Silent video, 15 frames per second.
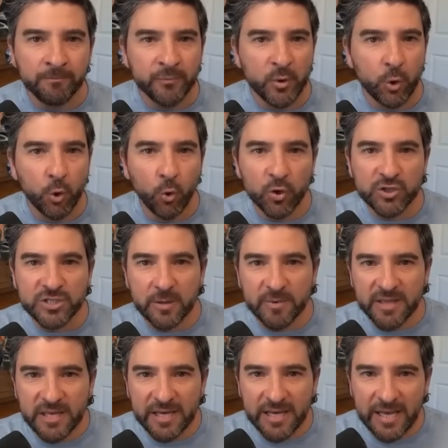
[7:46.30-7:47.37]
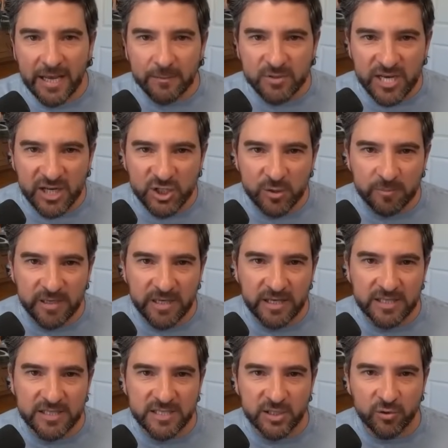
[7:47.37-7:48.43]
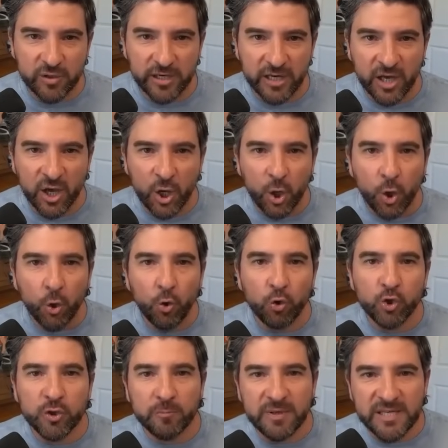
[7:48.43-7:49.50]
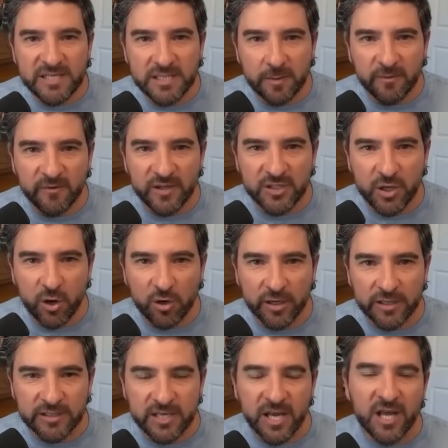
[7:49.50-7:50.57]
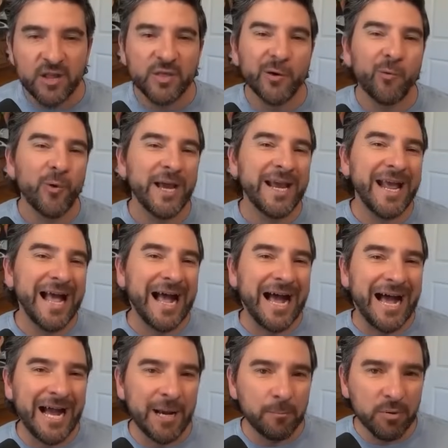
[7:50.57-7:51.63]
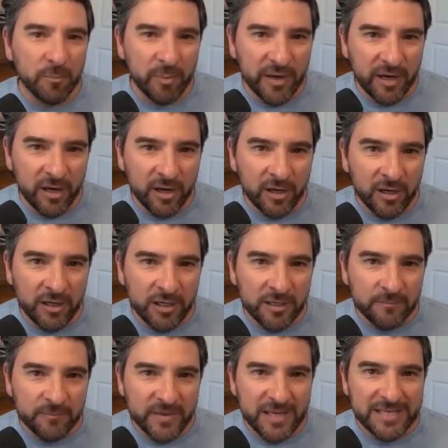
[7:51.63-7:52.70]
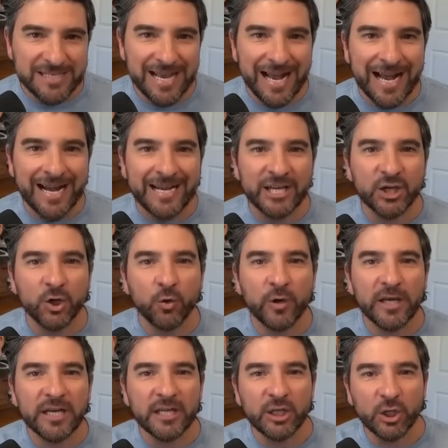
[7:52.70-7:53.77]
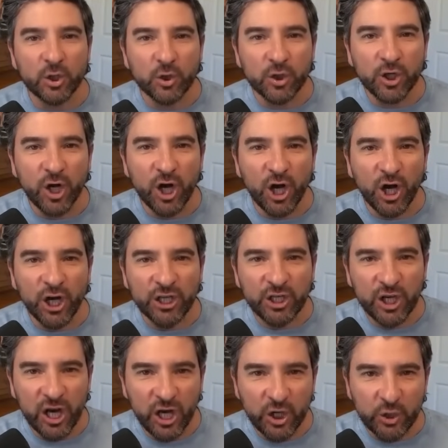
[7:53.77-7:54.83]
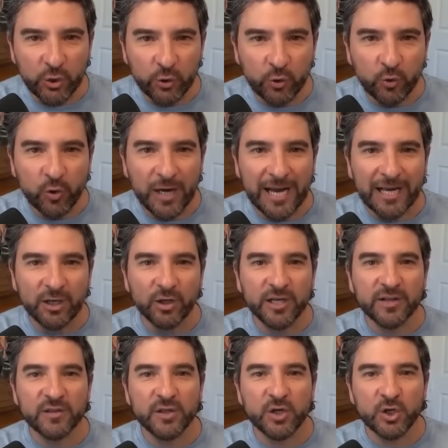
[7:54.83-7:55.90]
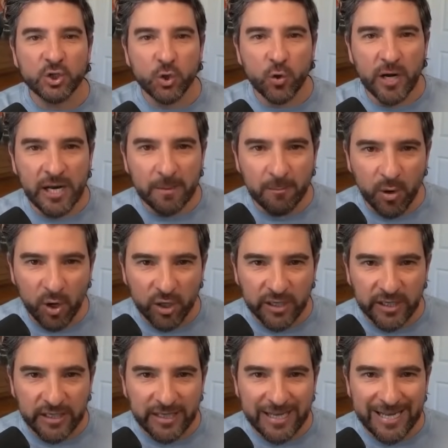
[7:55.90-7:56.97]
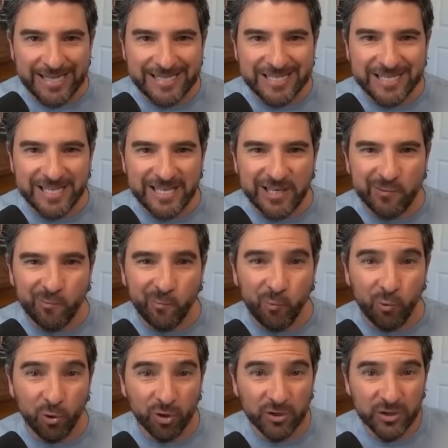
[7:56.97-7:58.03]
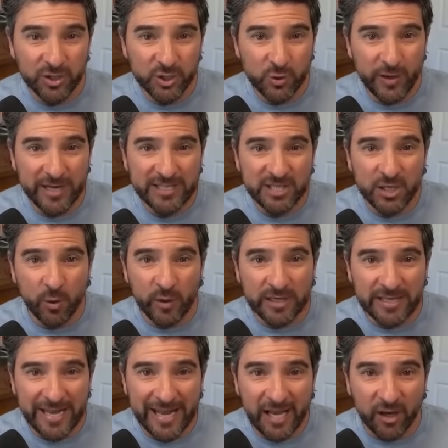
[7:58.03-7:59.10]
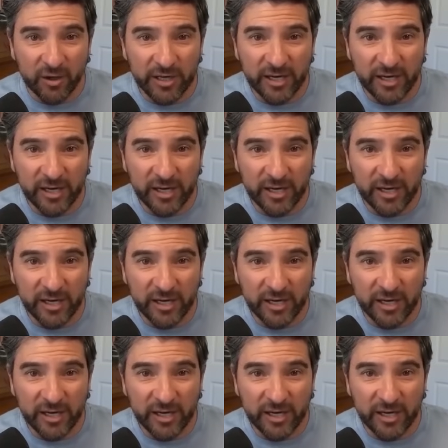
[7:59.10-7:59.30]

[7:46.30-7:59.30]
Who are some of the names I should be considering? Who should be some of the targets? The way I prepare is I go in and look on Yahoo. I look at their trade market and see what are the trades going down.